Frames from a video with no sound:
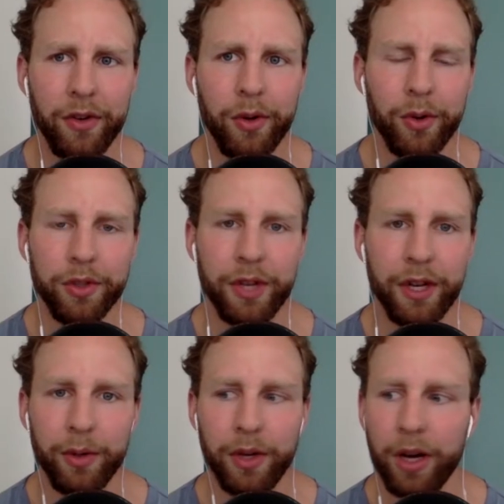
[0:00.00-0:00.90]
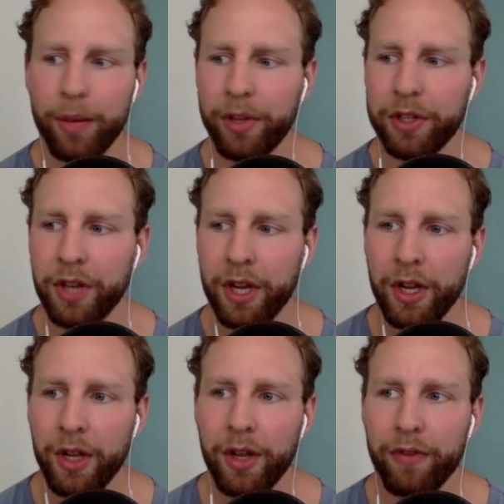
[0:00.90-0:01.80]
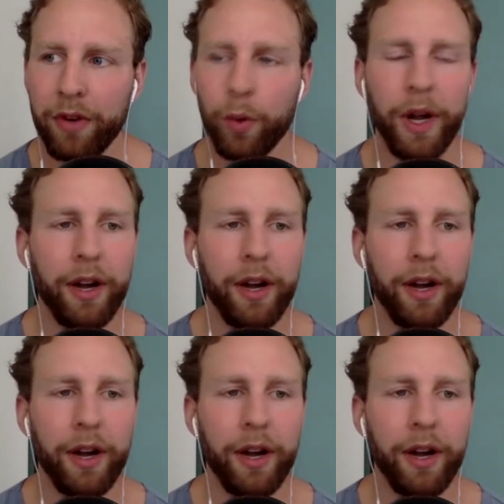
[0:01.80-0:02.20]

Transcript: and trying to accomplish, if you're aware of the